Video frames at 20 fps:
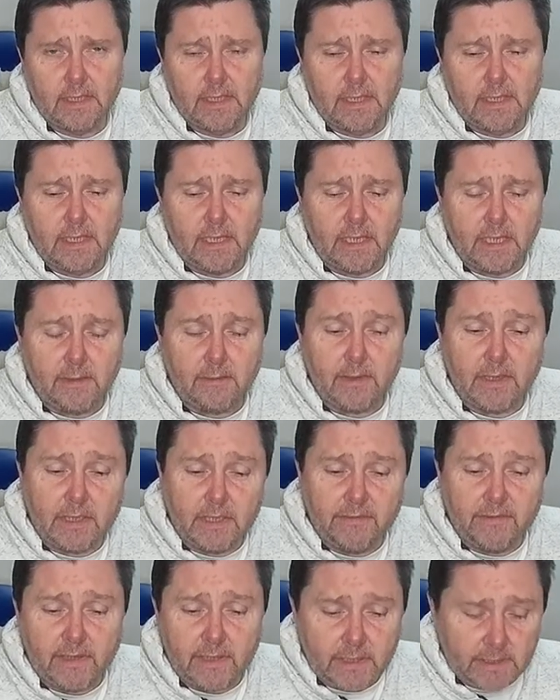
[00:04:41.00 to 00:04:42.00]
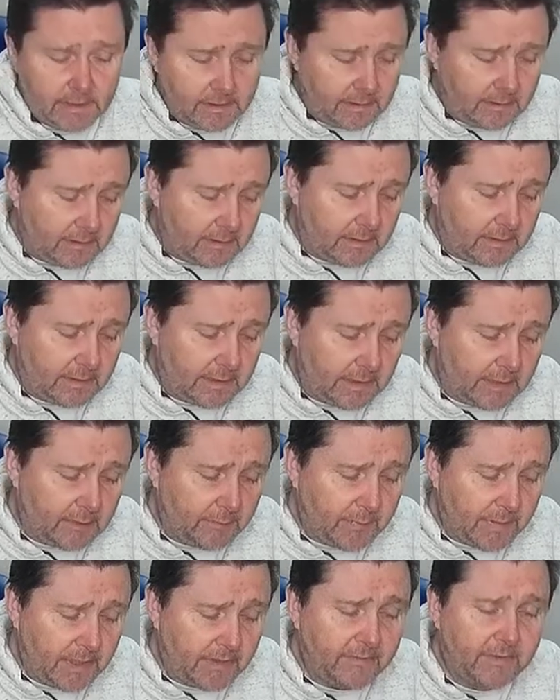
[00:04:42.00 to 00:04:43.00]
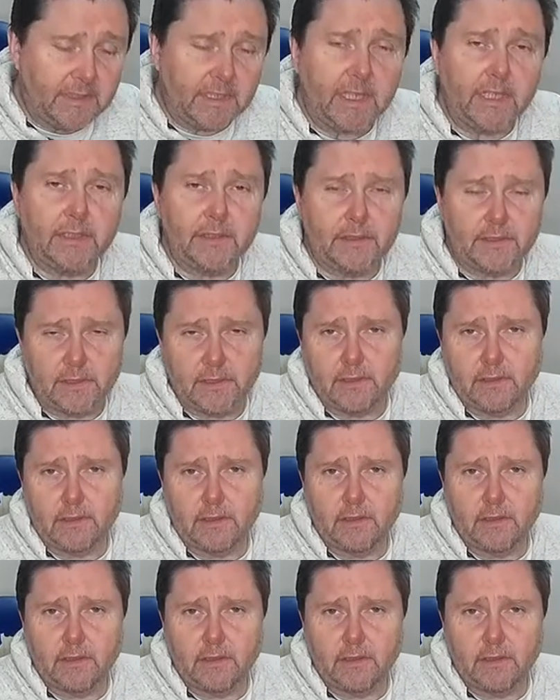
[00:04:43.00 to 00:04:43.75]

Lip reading: And if it isn't, then a bit of attention